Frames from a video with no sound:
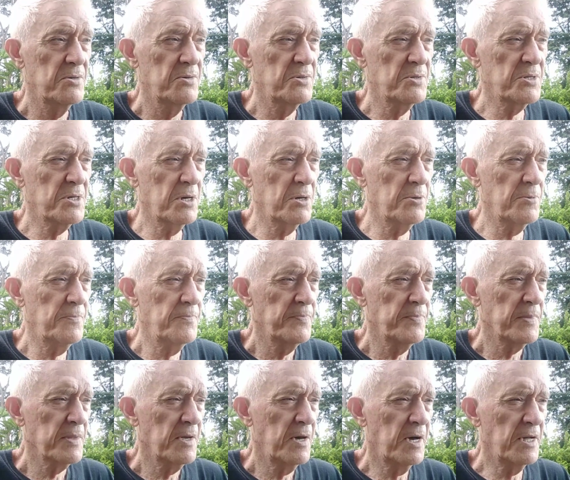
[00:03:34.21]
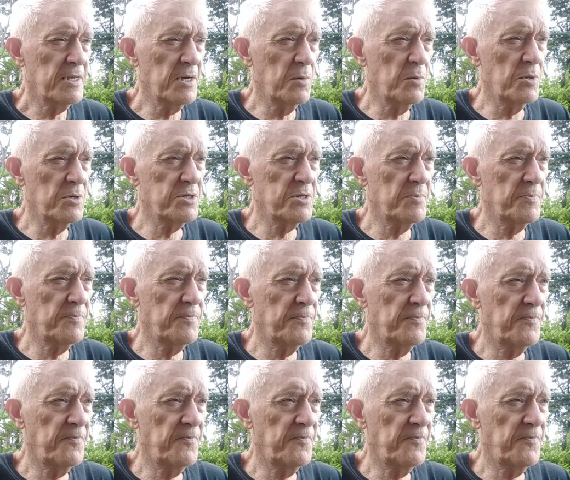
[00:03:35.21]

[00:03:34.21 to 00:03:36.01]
So I don't want to